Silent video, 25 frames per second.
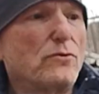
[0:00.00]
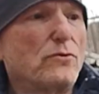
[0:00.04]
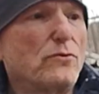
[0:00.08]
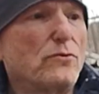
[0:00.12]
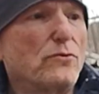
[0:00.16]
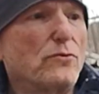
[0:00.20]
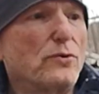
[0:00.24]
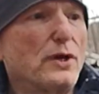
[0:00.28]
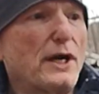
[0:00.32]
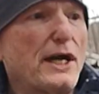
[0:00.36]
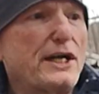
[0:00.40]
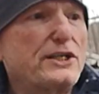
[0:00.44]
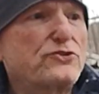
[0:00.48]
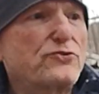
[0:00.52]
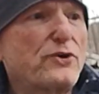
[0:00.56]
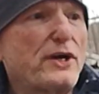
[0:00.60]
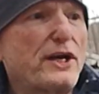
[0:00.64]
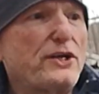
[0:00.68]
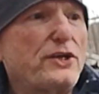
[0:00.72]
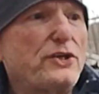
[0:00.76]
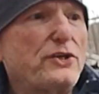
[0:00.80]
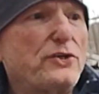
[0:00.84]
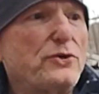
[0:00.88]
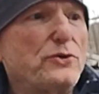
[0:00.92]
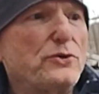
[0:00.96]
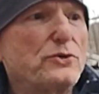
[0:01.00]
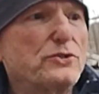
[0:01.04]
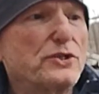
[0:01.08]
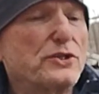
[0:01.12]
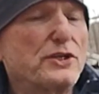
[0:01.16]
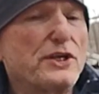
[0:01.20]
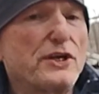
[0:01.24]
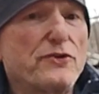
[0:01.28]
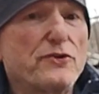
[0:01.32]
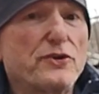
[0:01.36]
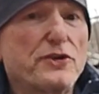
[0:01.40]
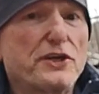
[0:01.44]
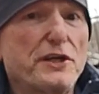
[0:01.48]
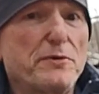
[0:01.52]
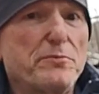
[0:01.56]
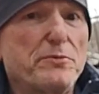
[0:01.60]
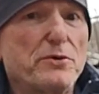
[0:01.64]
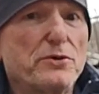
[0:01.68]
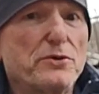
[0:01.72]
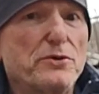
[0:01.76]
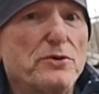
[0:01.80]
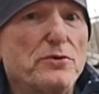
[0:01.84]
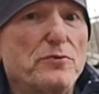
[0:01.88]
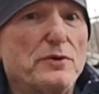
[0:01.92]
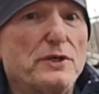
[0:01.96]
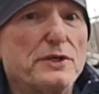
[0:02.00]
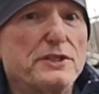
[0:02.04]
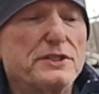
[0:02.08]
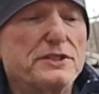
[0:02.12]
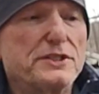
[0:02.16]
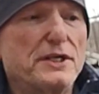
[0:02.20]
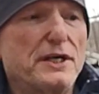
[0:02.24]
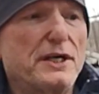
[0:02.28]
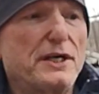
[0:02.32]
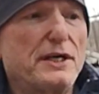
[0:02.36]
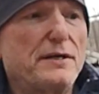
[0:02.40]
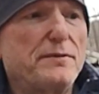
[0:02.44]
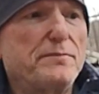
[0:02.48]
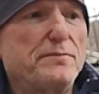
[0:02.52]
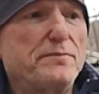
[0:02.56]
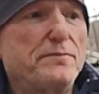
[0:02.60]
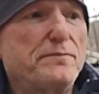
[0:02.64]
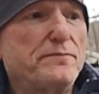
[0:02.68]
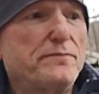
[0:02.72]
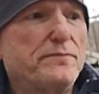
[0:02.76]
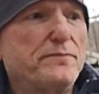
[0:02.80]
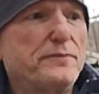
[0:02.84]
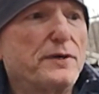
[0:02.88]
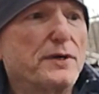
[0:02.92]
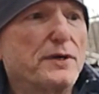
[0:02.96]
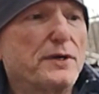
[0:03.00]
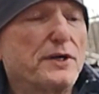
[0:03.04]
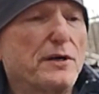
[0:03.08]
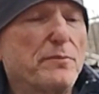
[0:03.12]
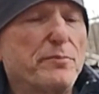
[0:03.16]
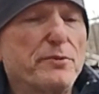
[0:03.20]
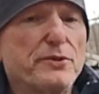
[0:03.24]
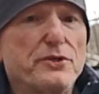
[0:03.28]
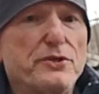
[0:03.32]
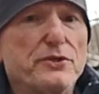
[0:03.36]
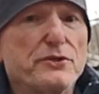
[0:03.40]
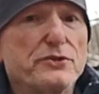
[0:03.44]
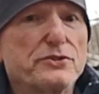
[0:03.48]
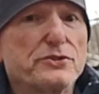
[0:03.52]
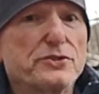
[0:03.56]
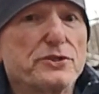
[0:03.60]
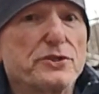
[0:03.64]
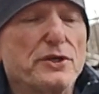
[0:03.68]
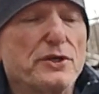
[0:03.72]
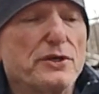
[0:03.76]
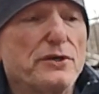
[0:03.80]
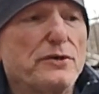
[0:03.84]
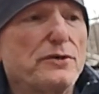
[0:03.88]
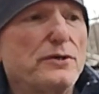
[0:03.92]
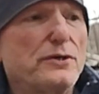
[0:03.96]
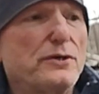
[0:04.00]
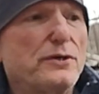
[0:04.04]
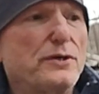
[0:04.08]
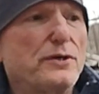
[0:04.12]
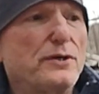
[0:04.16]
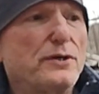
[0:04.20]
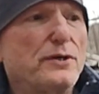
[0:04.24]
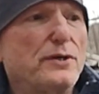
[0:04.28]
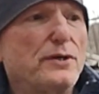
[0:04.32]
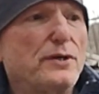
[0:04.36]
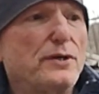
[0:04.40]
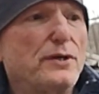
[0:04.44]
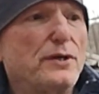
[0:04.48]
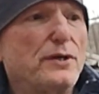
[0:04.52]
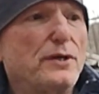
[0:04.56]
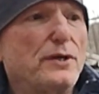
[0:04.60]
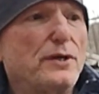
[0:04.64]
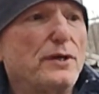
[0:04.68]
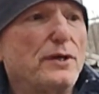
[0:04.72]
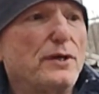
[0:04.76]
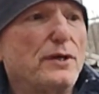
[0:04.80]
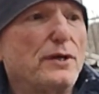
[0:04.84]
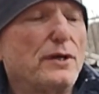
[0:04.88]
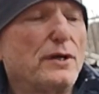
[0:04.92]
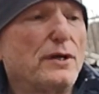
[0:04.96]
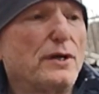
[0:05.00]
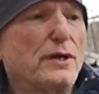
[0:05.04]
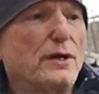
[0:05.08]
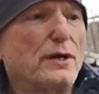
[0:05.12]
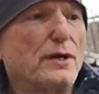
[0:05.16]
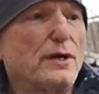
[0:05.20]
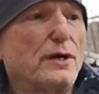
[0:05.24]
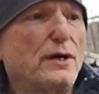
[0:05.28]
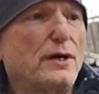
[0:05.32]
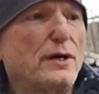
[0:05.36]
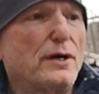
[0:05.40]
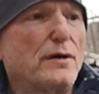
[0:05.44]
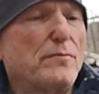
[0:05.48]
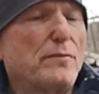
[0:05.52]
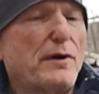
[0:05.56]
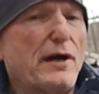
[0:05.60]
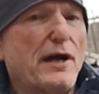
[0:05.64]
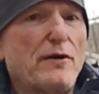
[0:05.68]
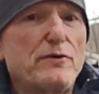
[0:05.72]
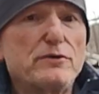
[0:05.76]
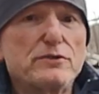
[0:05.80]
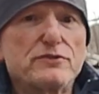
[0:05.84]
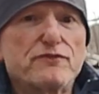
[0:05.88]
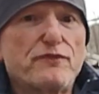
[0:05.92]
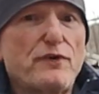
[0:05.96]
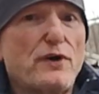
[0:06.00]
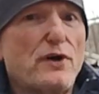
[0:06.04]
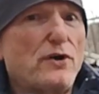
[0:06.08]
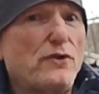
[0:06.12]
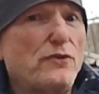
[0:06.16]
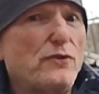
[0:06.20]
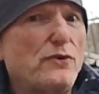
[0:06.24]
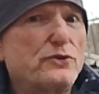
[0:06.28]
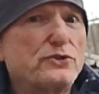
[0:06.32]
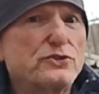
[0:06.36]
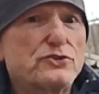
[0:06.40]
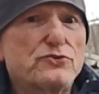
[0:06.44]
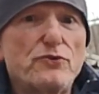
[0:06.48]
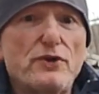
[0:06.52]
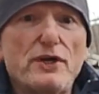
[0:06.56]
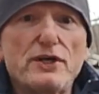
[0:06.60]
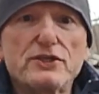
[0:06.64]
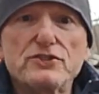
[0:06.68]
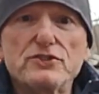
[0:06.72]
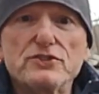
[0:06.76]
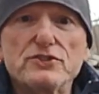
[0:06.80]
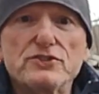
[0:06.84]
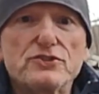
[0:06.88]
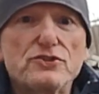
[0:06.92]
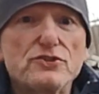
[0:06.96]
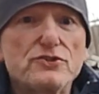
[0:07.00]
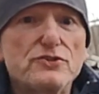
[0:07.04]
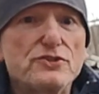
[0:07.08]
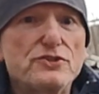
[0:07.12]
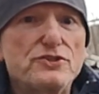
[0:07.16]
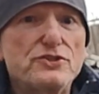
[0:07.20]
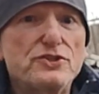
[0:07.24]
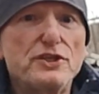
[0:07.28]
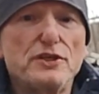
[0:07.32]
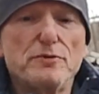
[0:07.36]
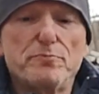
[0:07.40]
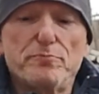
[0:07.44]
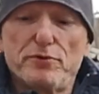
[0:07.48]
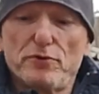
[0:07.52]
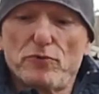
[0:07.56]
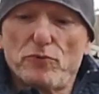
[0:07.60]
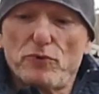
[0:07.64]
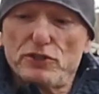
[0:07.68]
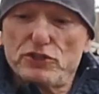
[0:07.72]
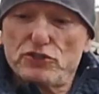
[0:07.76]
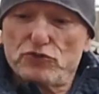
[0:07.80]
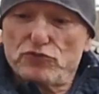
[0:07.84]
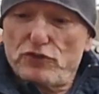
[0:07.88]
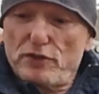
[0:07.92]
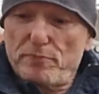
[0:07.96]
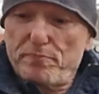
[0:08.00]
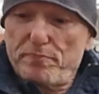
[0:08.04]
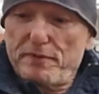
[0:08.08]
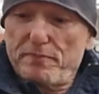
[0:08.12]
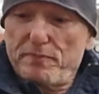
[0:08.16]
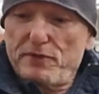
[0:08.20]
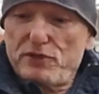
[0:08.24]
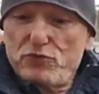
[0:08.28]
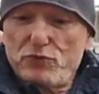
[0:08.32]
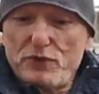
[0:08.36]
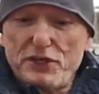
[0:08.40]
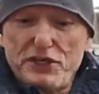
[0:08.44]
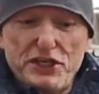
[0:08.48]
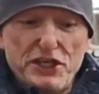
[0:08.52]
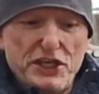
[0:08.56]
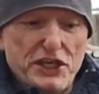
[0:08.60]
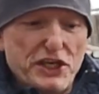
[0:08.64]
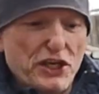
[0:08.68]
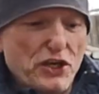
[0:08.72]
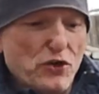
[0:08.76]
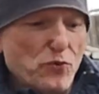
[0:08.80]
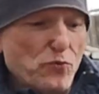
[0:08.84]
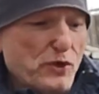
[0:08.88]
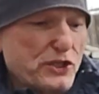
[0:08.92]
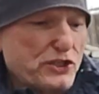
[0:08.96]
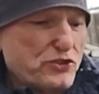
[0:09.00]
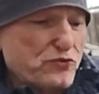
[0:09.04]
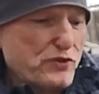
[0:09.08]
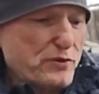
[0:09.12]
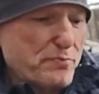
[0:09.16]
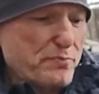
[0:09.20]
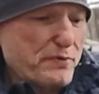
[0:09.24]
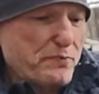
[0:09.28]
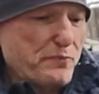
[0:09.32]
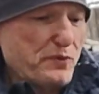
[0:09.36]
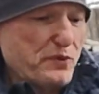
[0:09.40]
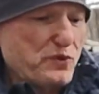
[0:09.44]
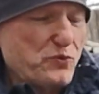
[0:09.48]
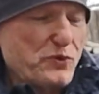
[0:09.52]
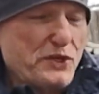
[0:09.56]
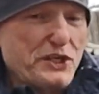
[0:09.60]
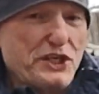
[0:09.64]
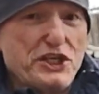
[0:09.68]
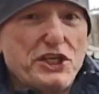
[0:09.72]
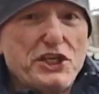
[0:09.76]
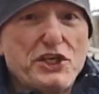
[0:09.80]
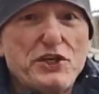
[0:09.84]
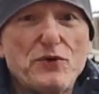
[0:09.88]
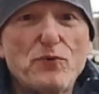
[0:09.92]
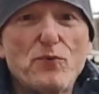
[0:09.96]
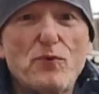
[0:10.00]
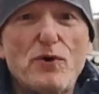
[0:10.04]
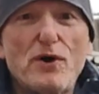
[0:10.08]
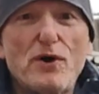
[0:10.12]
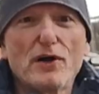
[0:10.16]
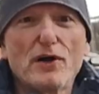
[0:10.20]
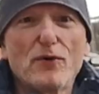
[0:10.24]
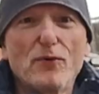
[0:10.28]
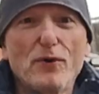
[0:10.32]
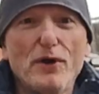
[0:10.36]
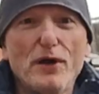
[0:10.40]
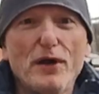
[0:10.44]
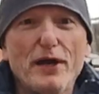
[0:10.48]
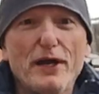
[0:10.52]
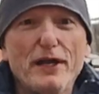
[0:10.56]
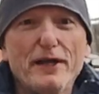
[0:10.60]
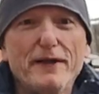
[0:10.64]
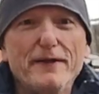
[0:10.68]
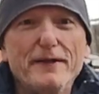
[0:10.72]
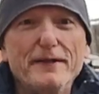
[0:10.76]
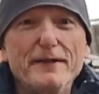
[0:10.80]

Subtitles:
when I tried to use another chemical one time, a couple of years ago, I was following those directions to the T. Put one strip in between here, one strip in between here, and away.